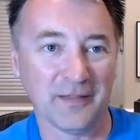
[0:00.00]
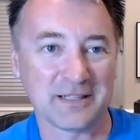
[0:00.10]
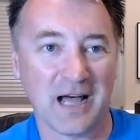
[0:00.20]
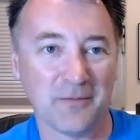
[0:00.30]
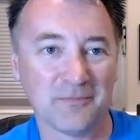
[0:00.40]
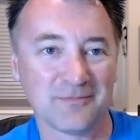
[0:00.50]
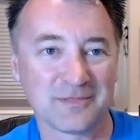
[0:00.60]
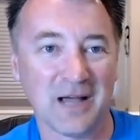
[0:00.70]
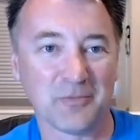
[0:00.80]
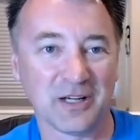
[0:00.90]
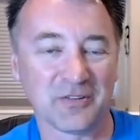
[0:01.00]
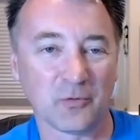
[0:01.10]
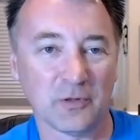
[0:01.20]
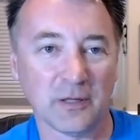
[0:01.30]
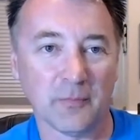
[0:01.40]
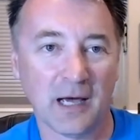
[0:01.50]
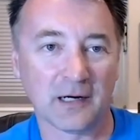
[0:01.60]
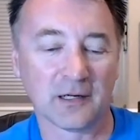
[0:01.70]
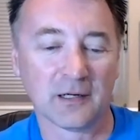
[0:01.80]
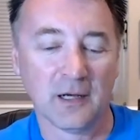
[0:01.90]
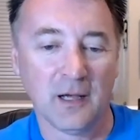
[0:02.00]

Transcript: The time time doesn't really matter.